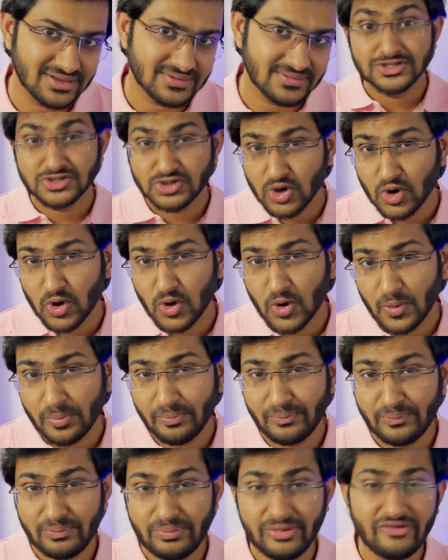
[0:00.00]
So
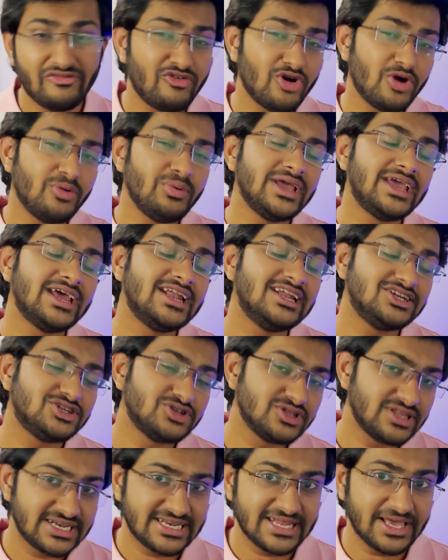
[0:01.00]
before we get into
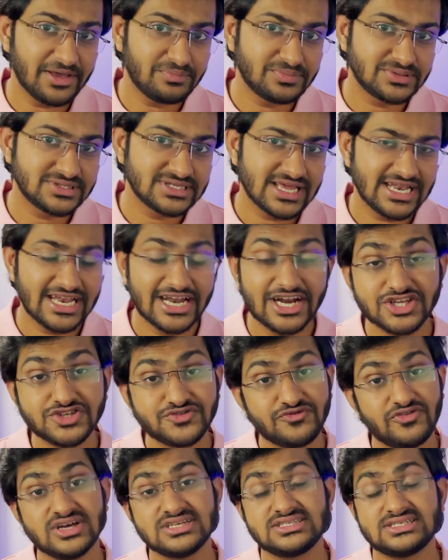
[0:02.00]
the tips, let us
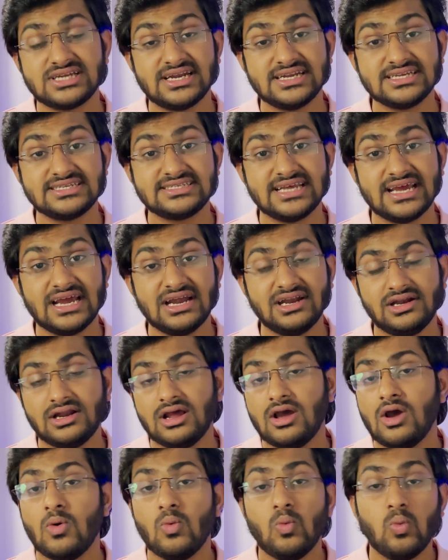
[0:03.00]
first understand
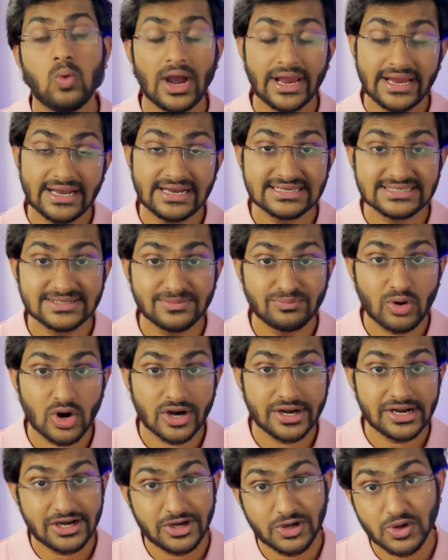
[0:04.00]
why it is
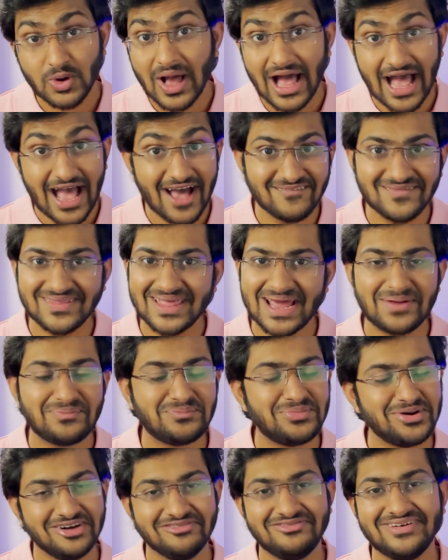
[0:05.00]
important to have that
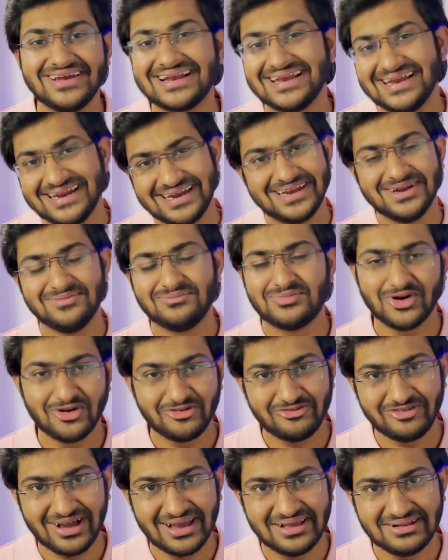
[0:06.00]
perfect LinkedIn
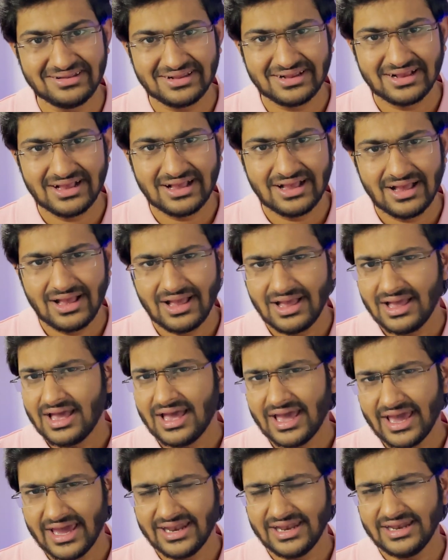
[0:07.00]
profile.
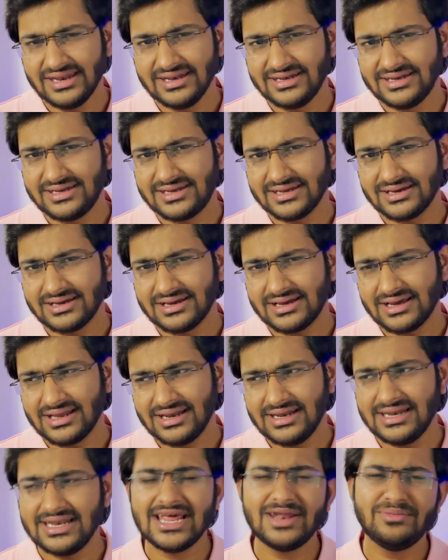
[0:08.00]
And
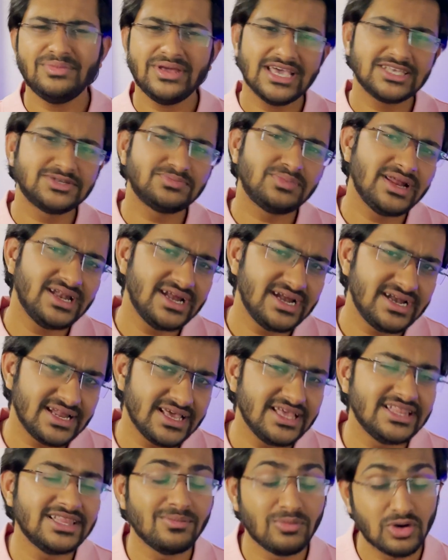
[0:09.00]
let me explain it
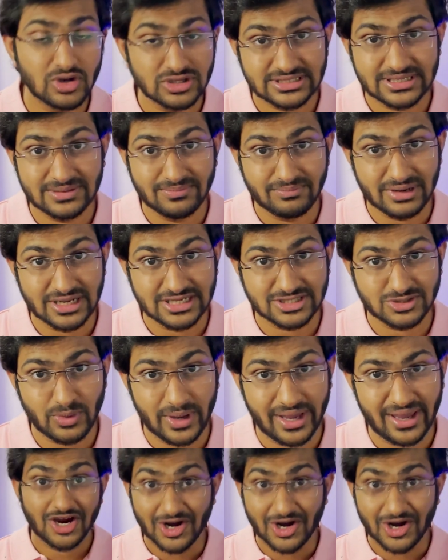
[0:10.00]
in the most simplest way.